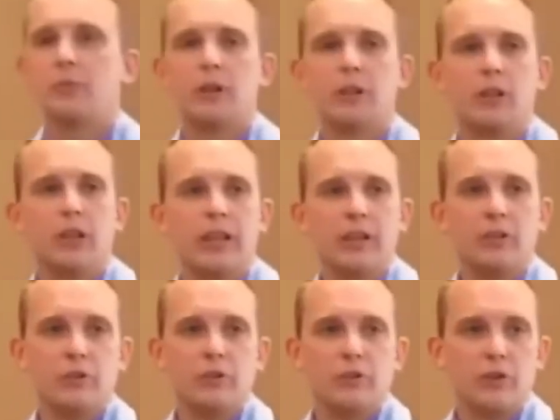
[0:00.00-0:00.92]
is Middle
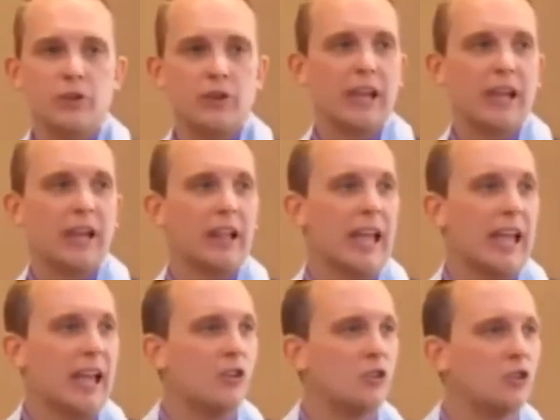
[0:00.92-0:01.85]
Eastern and
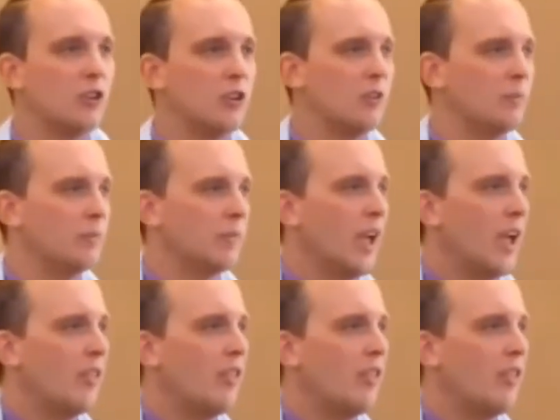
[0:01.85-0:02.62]
Asian,